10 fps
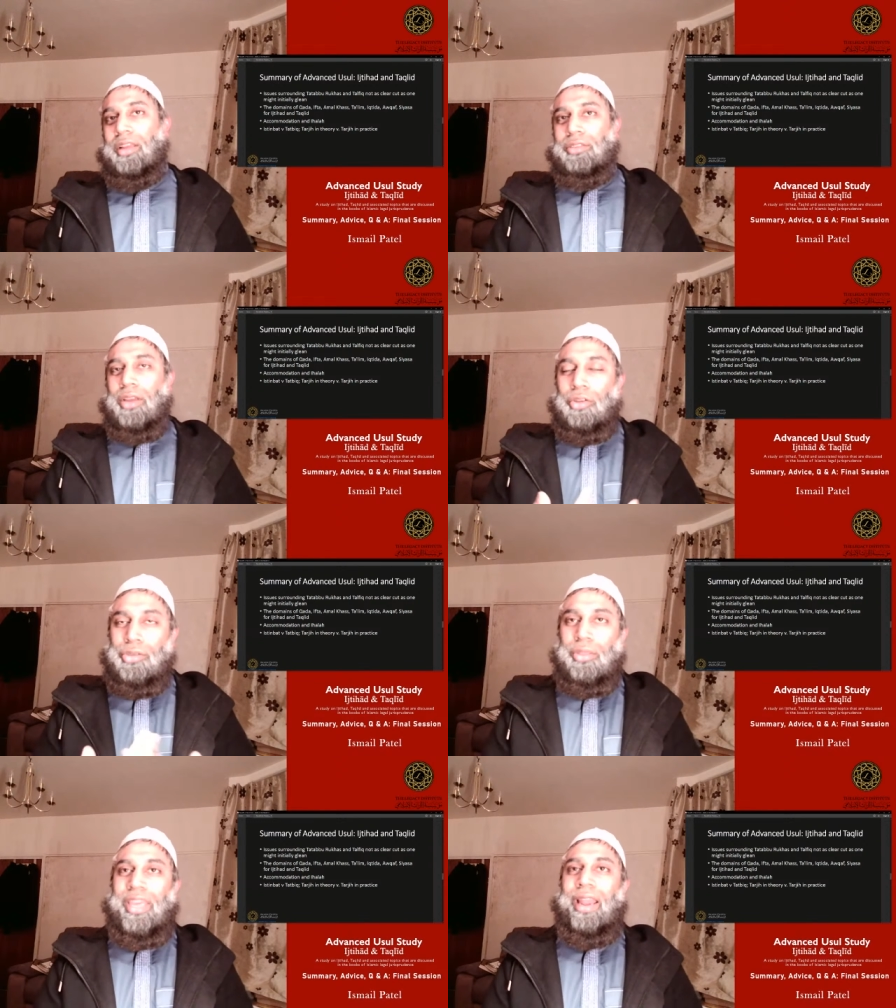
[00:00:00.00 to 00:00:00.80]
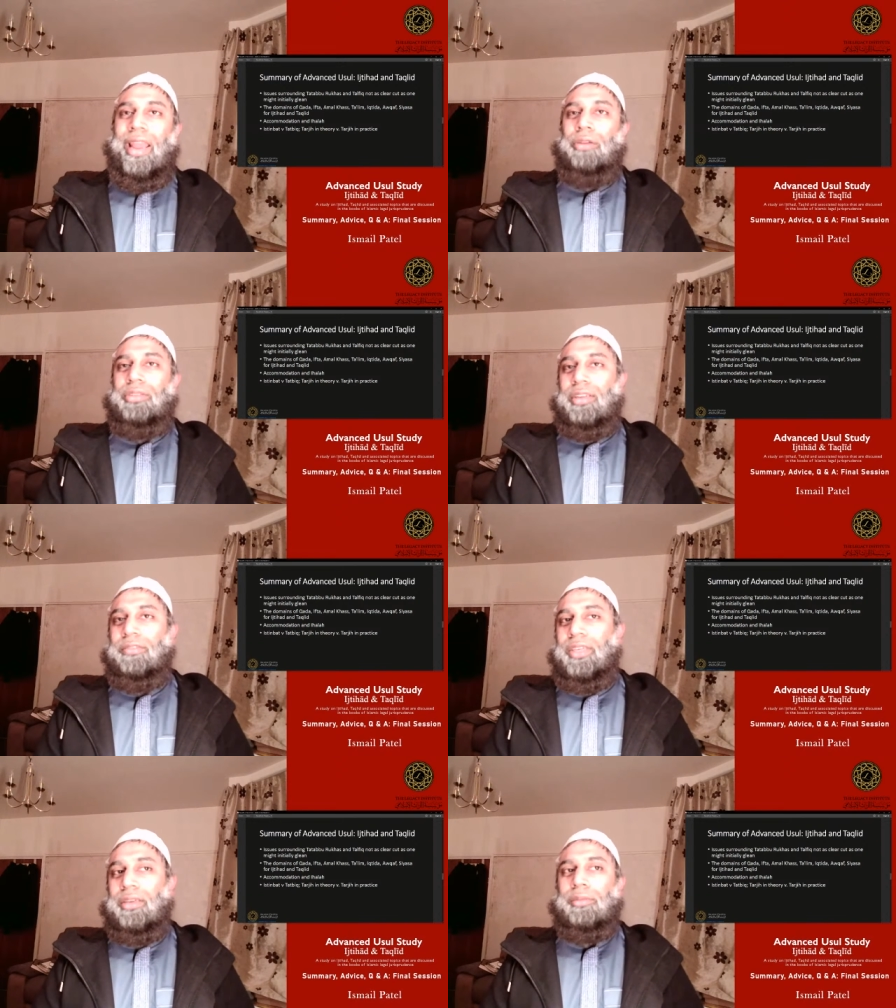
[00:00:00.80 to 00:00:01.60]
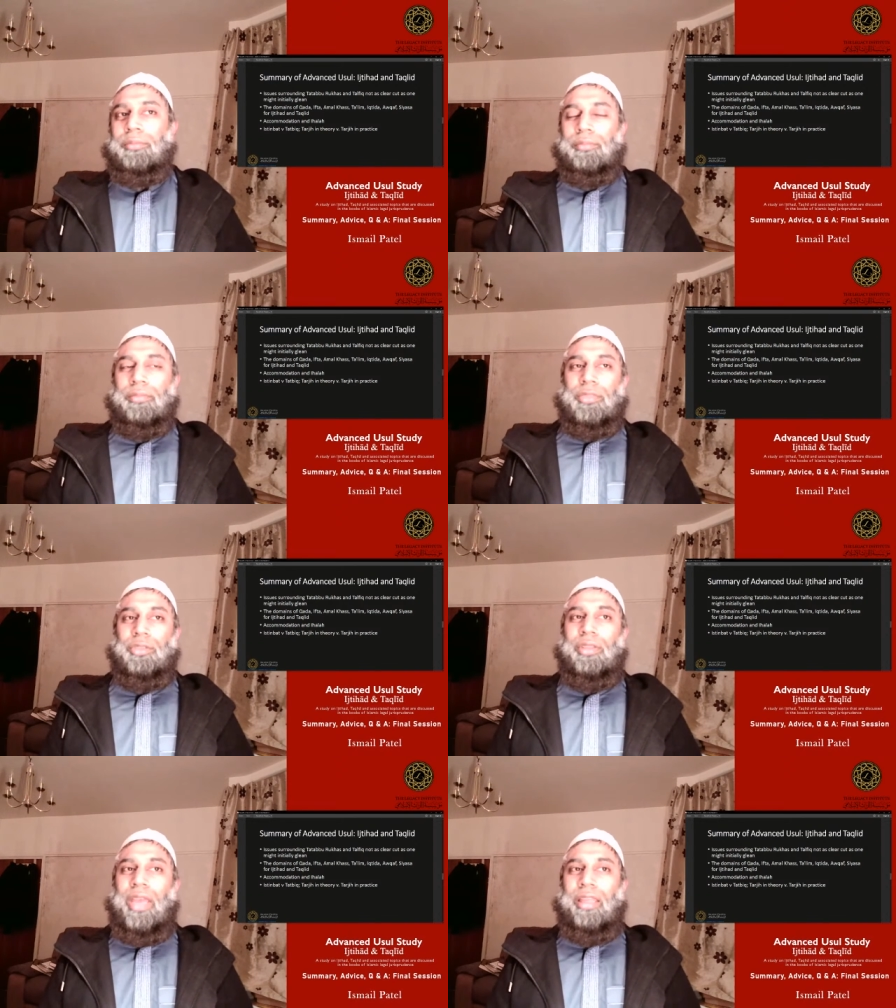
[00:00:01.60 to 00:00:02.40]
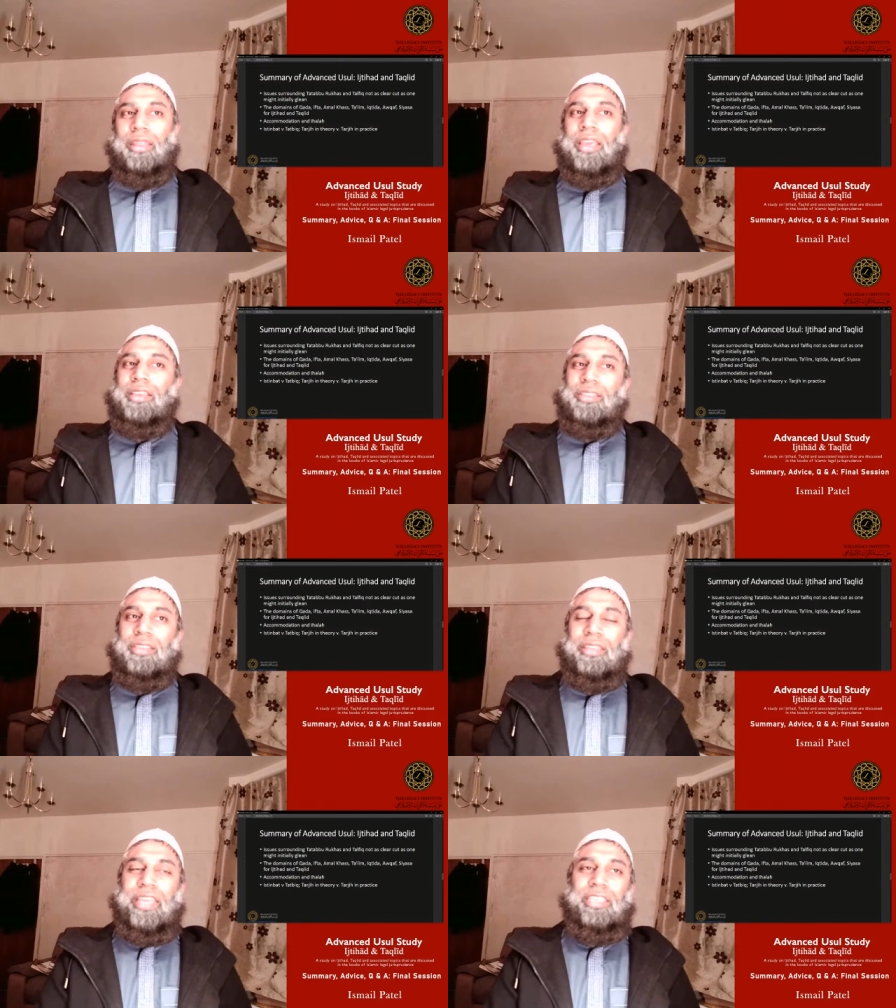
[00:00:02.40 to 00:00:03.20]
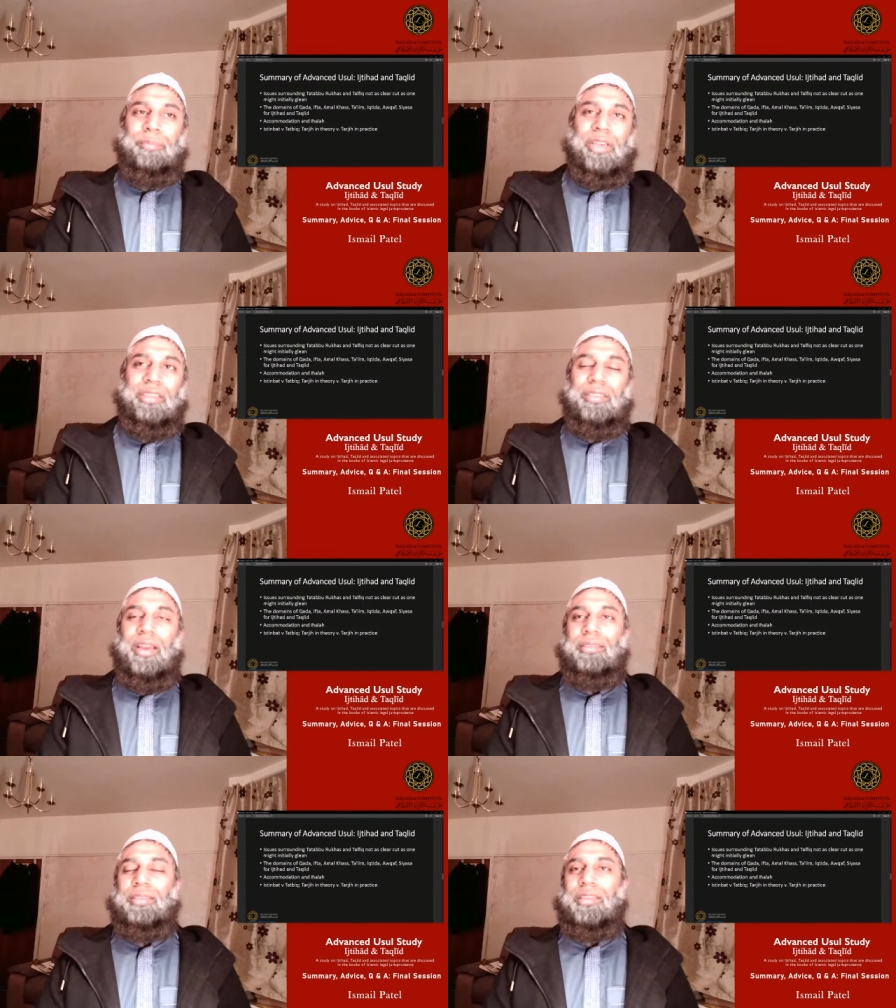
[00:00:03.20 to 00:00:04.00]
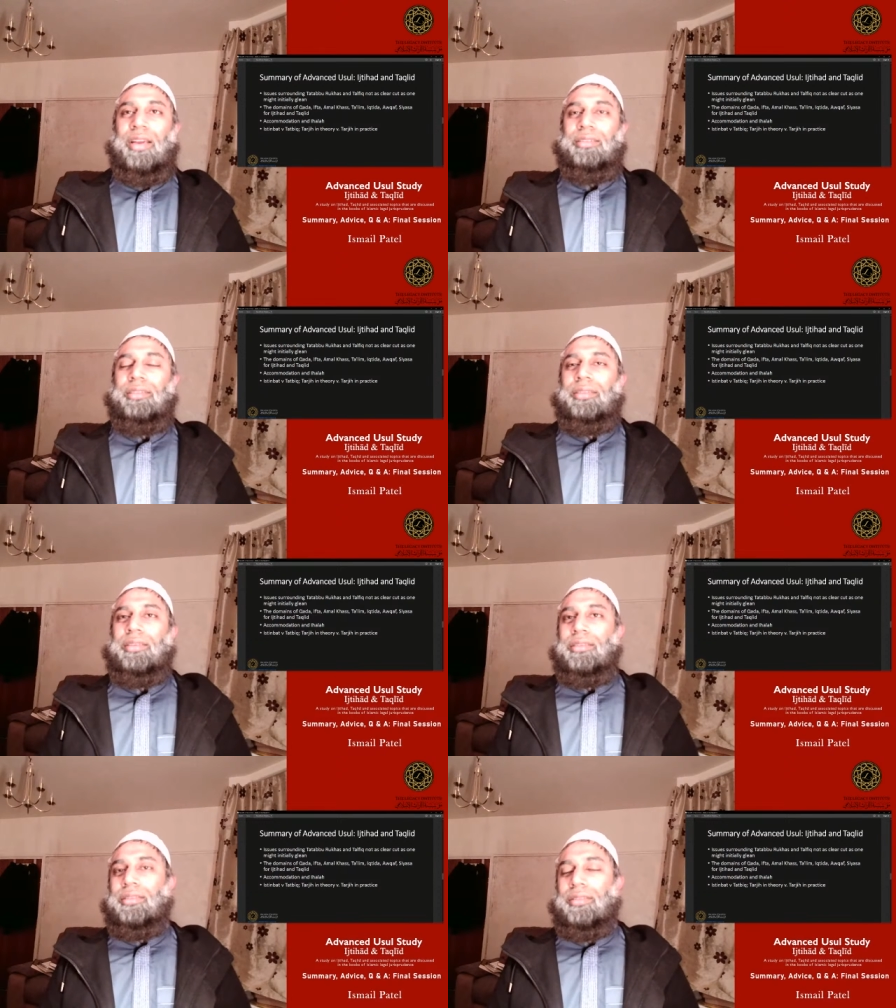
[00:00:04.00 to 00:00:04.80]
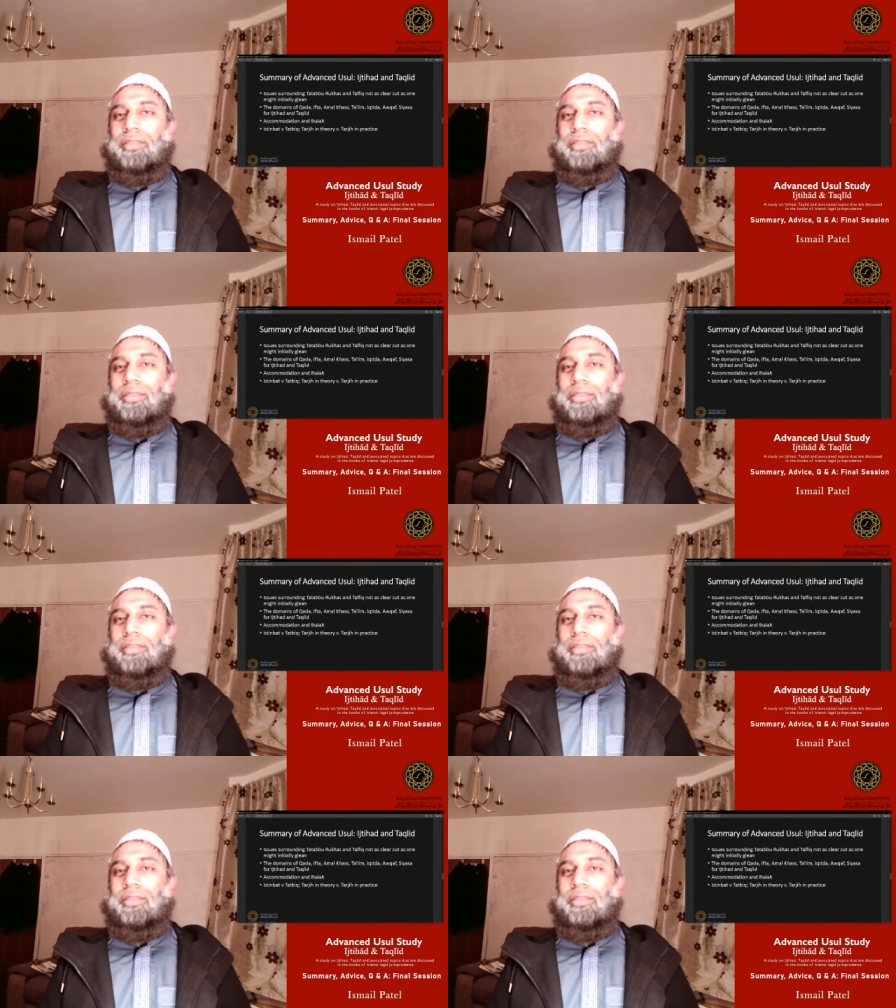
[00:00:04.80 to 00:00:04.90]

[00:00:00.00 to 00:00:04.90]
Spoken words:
So they allowed talfiq. So that they typically started in